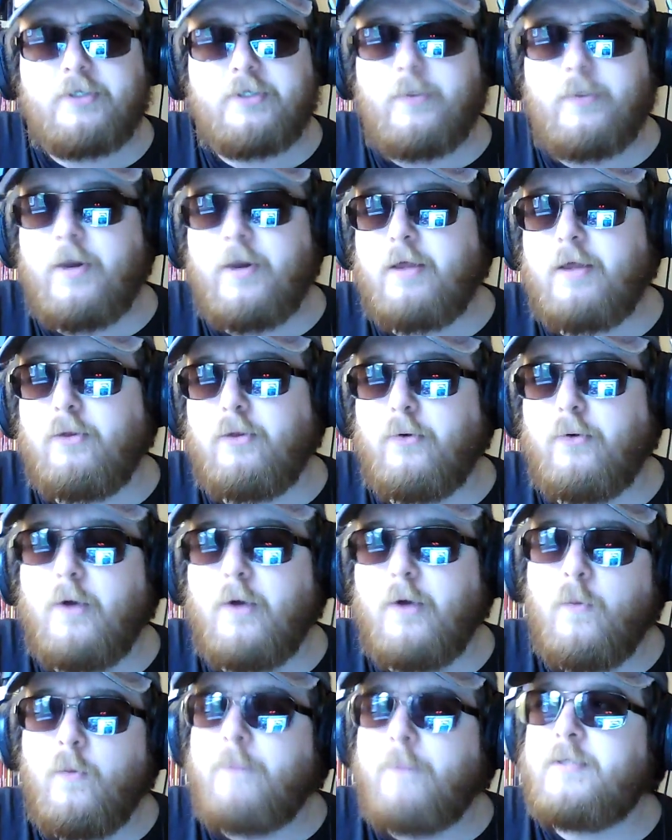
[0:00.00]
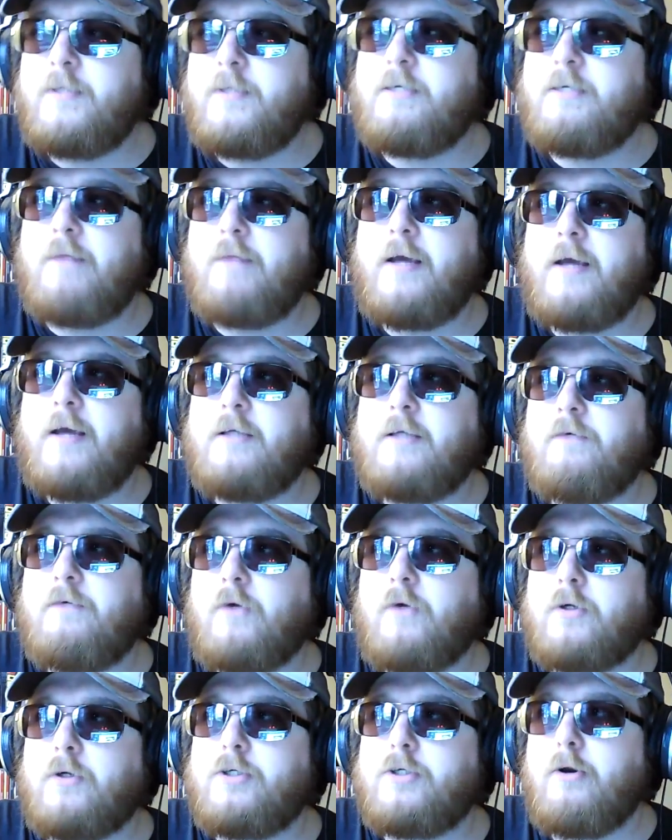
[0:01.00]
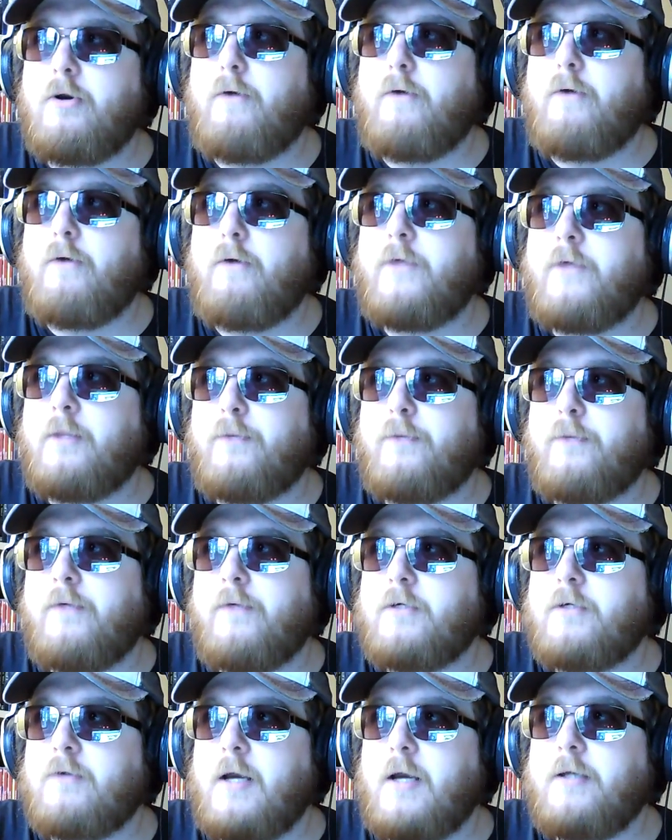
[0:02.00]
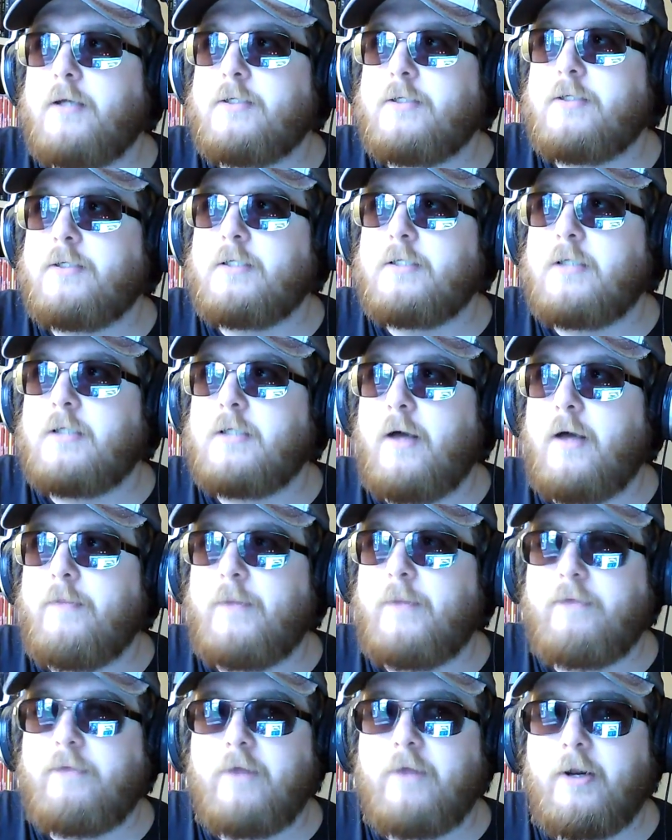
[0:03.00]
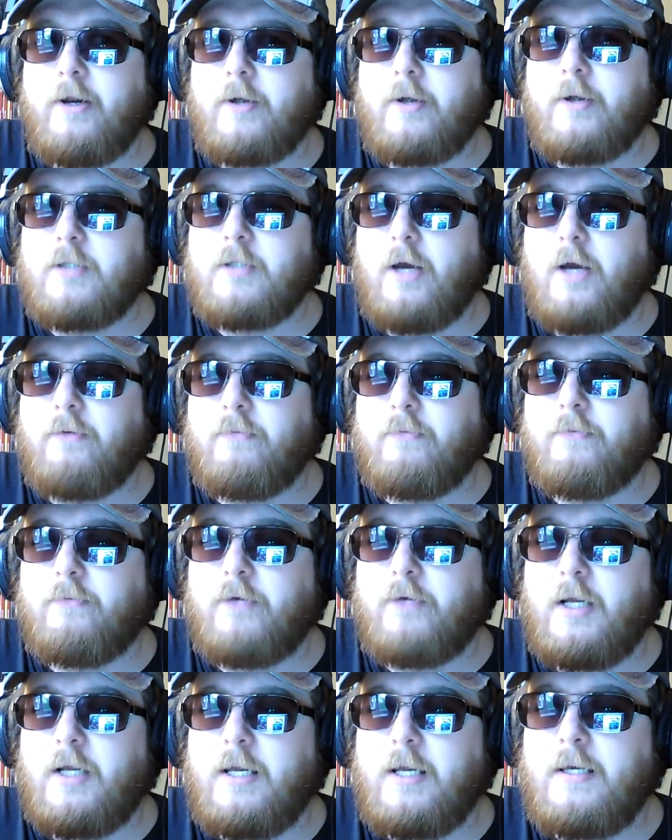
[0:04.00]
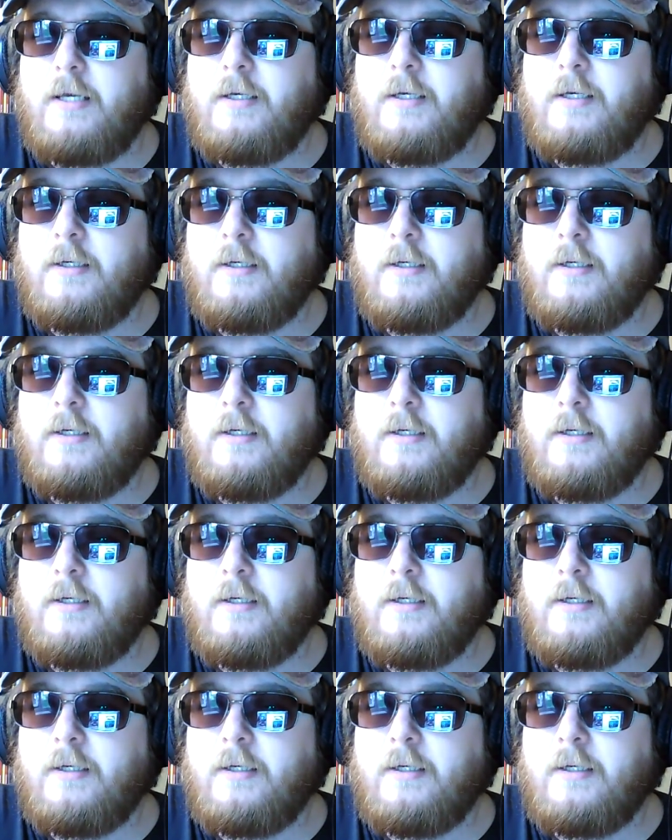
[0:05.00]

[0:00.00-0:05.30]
Because when Mr. Negative got showed off in the previous trailers as like the big villain, I was like, really?